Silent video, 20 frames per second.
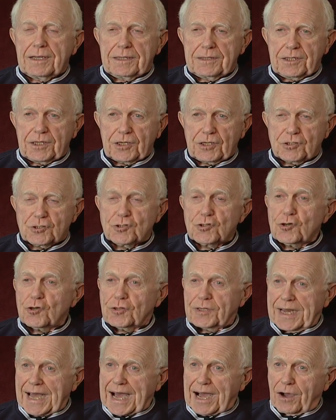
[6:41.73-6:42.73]
the
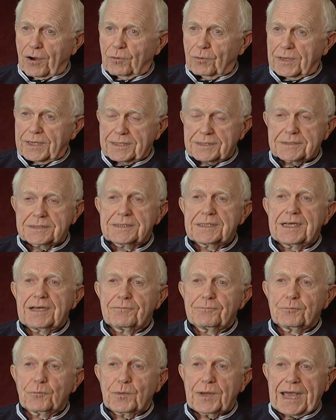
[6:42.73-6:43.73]
concern now is
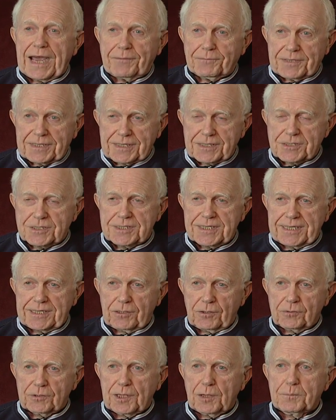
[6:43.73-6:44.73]
if we have the
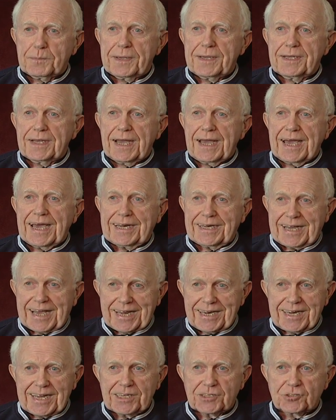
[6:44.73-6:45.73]
casino, there'll be
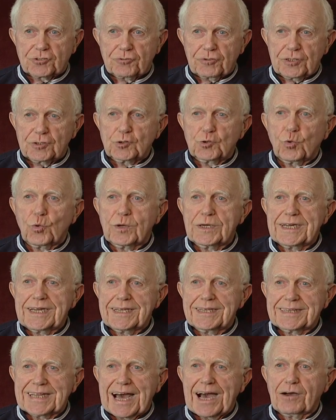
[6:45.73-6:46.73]
an extra
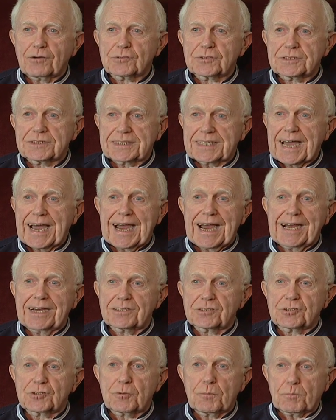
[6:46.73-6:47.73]
20,000
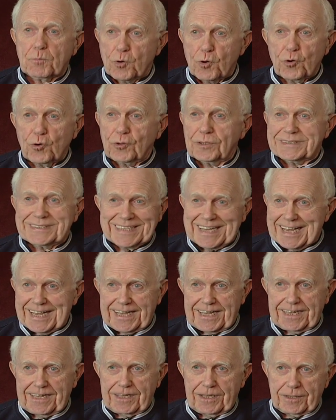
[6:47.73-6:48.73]
cars per
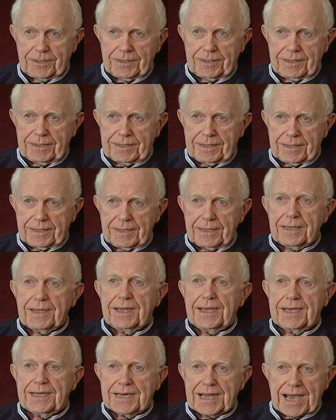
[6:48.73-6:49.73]
day
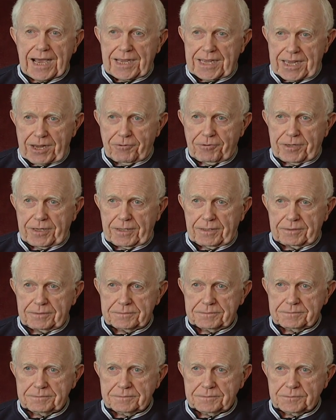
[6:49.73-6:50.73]
in our area,
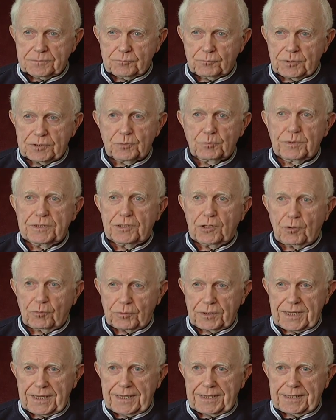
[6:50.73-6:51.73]
which we
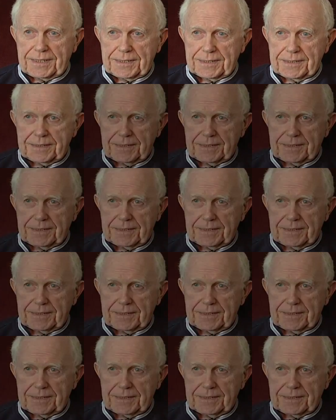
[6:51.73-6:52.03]
don't need.